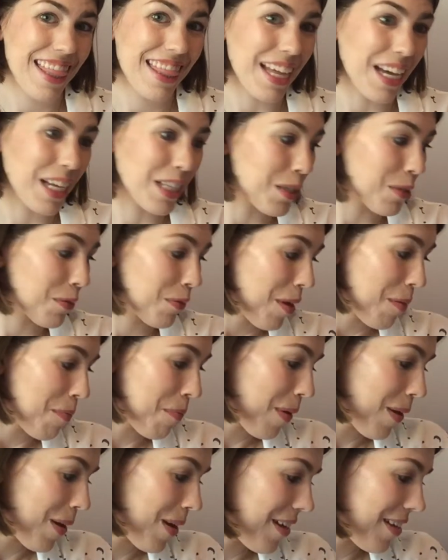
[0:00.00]
That's a rip
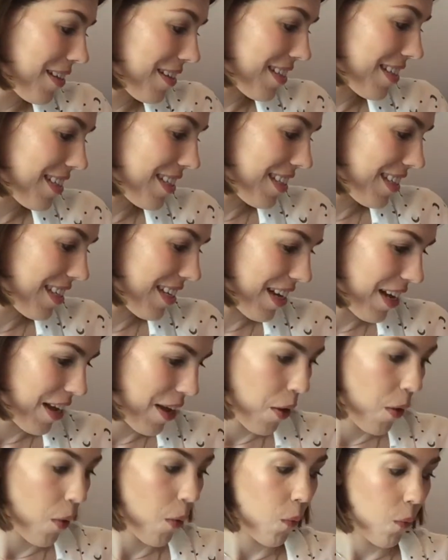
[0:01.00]
it.
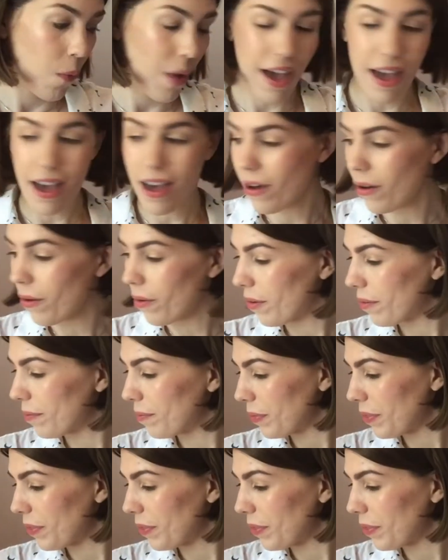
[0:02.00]
Wow.